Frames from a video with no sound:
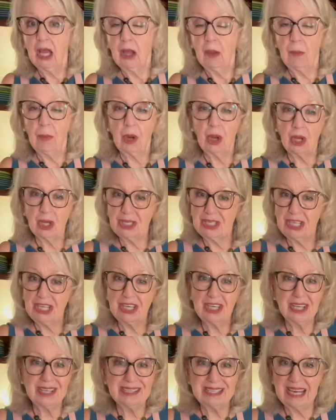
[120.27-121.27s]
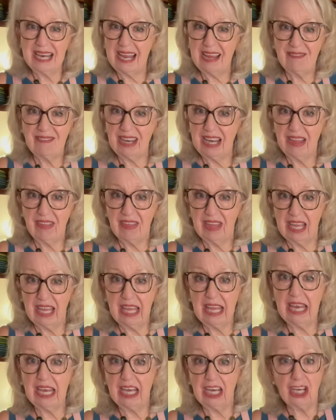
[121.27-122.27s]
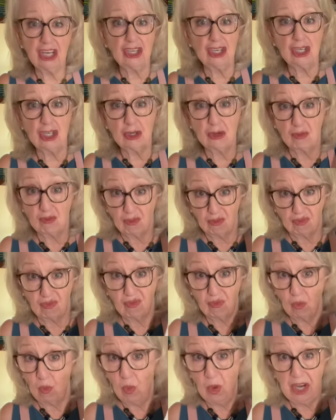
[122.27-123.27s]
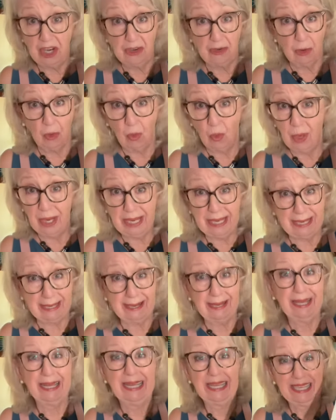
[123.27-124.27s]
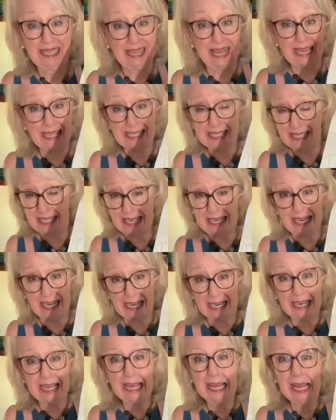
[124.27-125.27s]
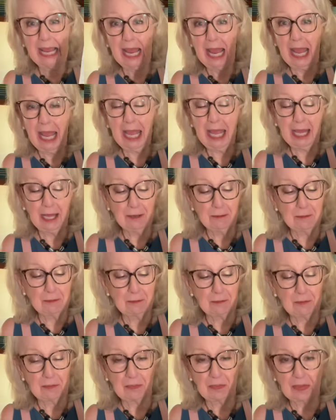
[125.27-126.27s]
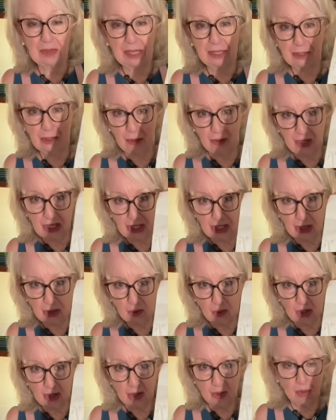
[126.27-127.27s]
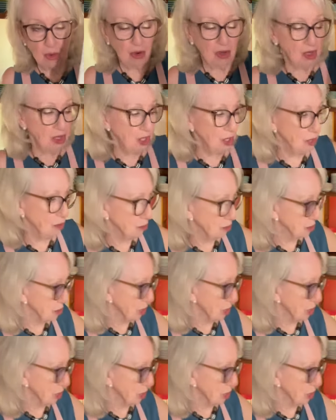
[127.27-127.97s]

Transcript: Because it doesn't have anything in it. It's just winter wheat. That's it. And so this is what you want to use.